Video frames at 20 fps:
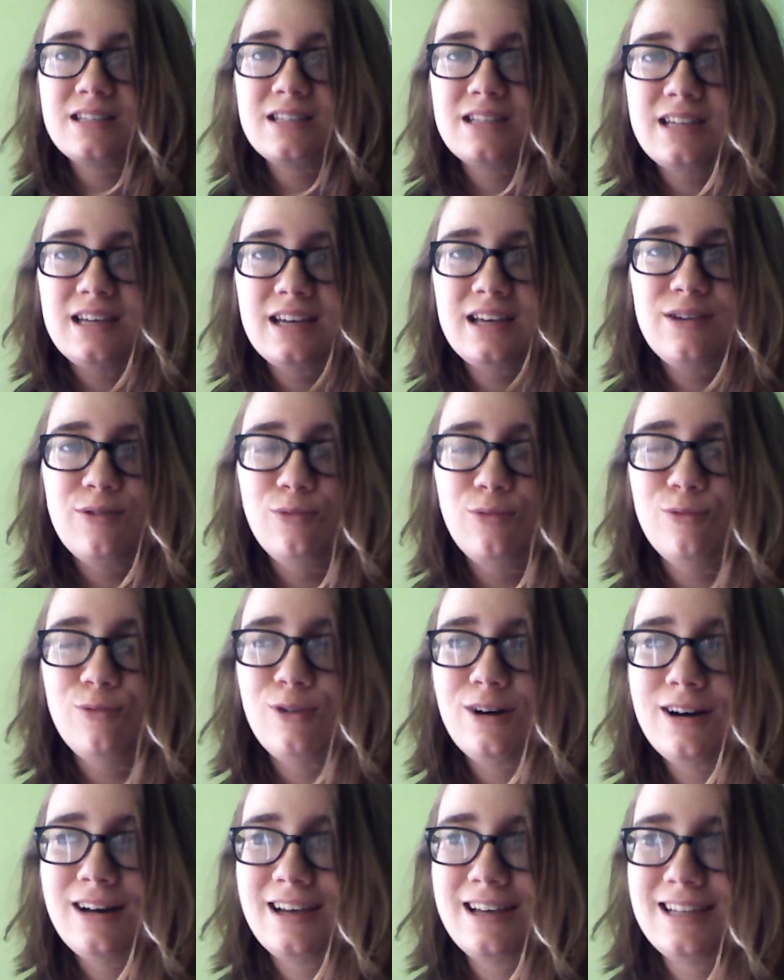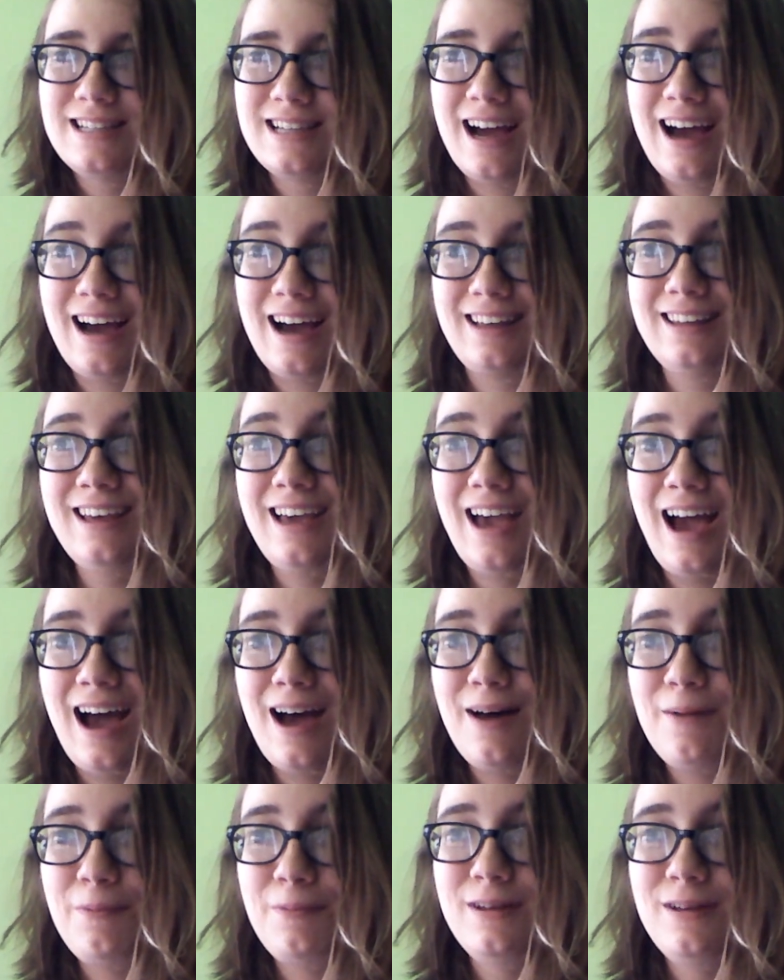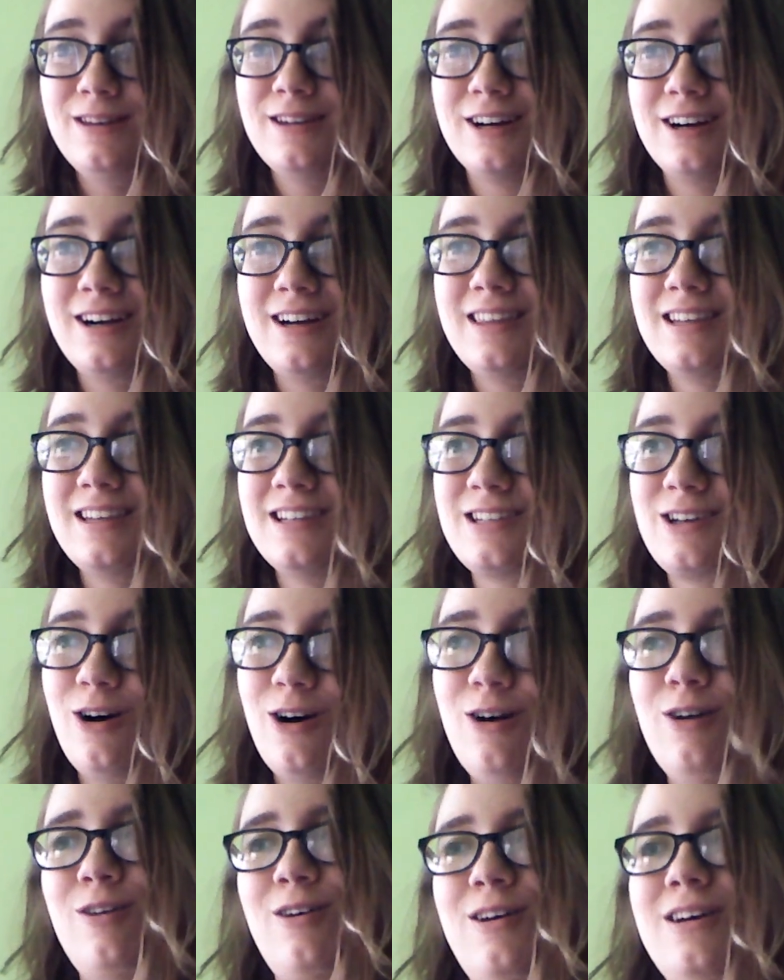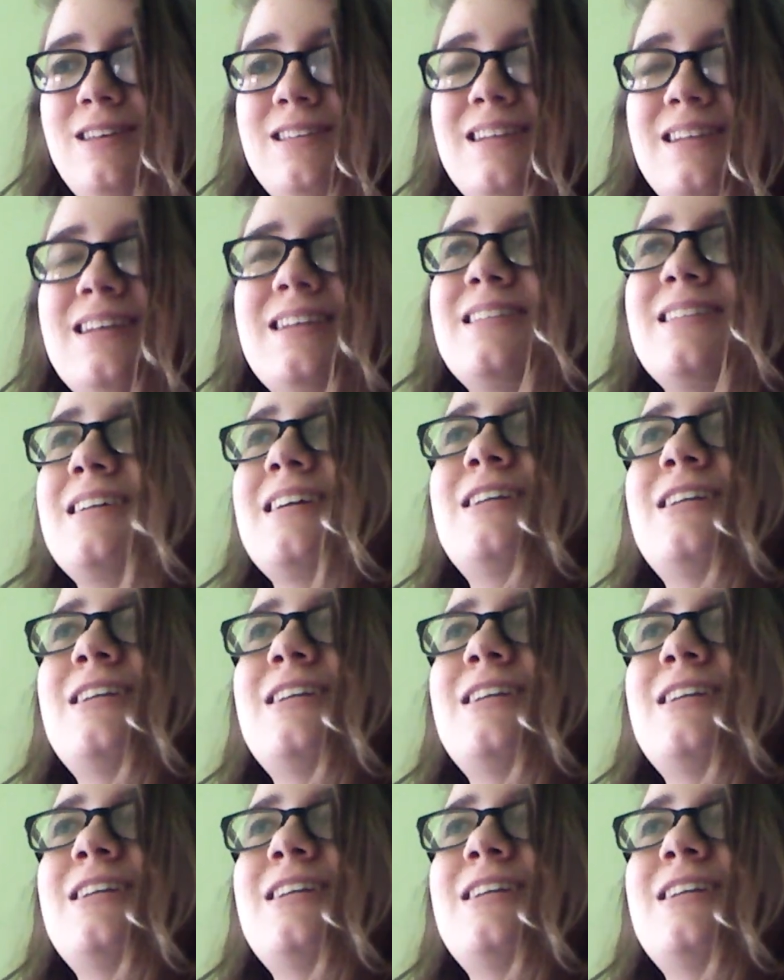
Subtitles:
see what exactly happened during this call because it is